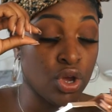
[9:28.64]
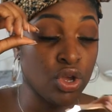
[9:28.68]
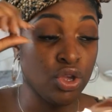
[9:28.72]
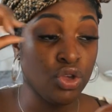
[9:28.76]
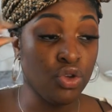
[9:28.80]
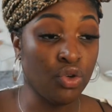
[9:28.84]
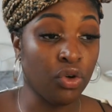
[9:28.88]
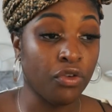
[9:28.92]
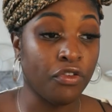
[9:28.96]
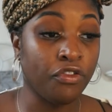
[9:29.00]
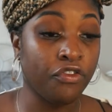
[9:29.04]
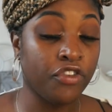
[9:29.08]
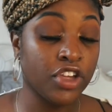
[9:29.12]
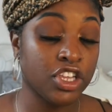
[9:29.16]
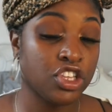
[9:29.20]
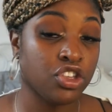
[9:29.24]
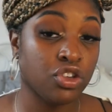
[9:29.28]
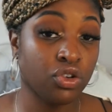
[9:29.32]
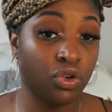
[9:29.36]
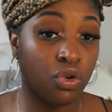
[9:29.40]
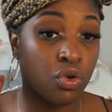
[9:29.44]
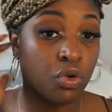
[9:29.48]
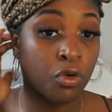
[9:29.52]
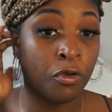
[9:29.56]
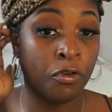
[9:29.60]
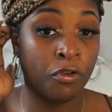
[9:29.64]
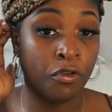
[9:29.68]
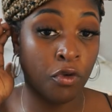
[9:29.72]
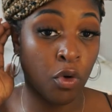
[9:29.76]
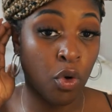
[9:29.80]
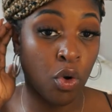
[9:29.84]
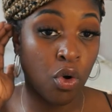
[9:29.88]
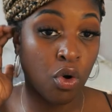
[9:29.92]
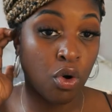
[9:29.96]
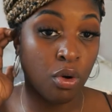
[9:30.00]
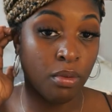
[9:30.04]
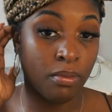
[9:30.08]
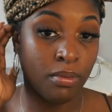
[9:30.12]
Your physical
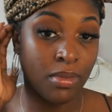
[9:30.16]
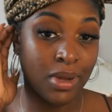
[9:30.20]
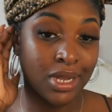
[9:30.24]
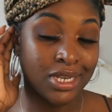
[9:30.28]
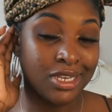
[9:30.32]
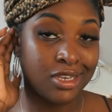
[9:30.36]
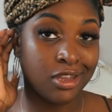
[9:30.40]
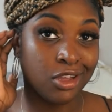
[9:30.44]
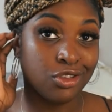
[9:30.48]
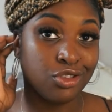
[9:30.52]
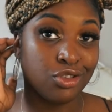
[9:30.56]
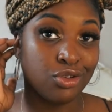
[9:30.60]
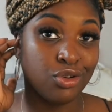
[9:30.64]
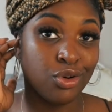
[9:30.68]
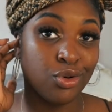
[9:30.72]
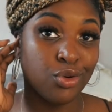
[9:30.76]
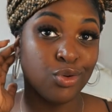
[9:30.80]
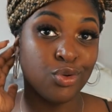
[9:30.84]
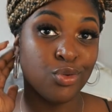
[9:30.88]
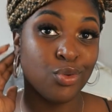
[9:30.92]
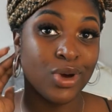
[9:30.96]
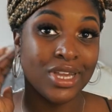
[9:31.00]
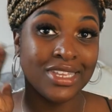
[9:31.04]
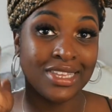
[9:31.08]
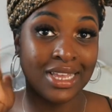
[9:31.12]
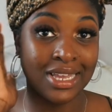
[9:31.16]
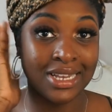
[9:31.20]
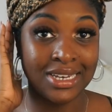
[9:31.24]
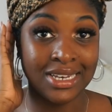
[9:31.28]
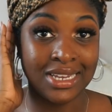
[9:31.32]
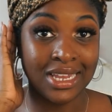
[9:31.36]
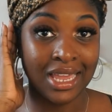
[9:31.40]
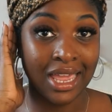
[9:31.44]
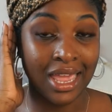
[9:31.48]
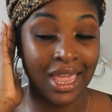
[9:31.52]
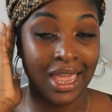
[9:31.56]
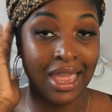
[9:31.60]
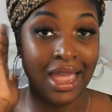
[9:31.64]
form does not always
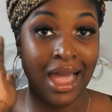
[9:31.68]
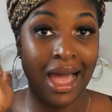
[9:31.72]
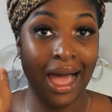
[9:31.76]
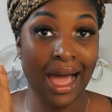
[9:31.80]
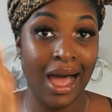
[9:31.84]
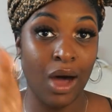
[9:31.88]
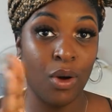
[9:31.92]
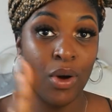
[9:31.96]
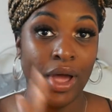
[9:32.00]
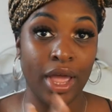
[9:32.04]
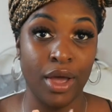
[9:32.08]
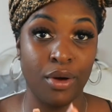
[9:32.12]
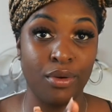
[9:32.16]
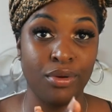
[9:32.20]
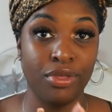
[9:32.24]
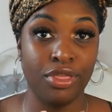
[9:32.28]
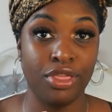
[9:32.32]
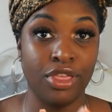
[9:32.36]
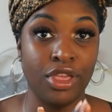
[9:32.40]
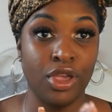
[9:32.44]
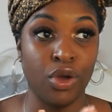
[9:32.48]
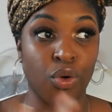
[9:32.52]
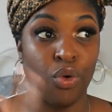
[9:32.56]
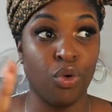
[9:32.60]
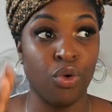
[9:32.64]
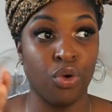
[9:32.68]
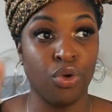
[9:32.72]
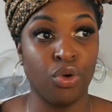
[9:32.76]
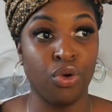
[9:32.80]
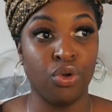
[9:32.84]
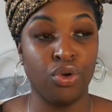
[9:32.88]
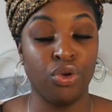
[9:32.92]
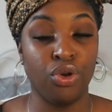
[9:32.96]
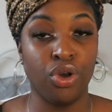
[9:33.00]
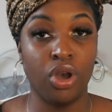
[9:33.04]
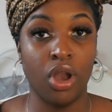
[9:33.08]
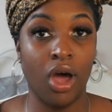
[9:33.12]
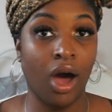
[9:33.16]
indicate how healthy or
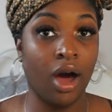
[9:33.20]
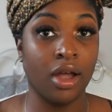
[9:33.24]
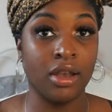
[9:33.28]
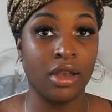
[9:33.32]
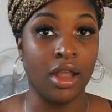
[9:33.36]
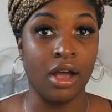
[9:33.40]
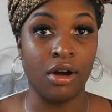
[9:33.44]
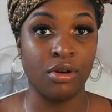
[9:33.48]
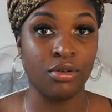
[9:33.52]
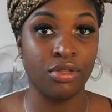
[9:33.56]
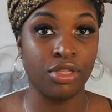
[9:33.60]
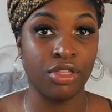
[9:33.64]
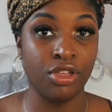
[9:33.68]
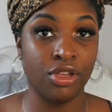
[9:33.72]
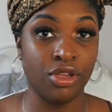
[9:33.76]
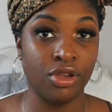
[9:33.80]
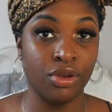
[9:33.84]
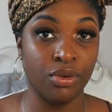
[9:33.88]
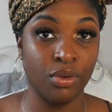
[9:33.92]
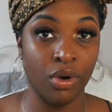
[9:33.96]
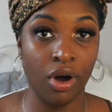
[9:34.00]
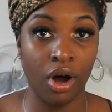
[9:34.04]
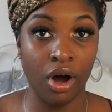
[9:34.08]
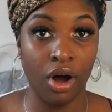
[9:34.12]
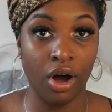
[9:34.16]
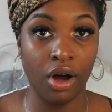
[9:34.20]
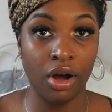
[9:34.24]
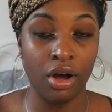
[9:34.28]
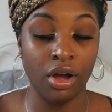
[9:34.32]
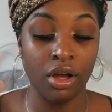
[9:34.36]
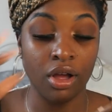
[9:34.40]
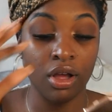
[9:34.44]
unhealthy you are.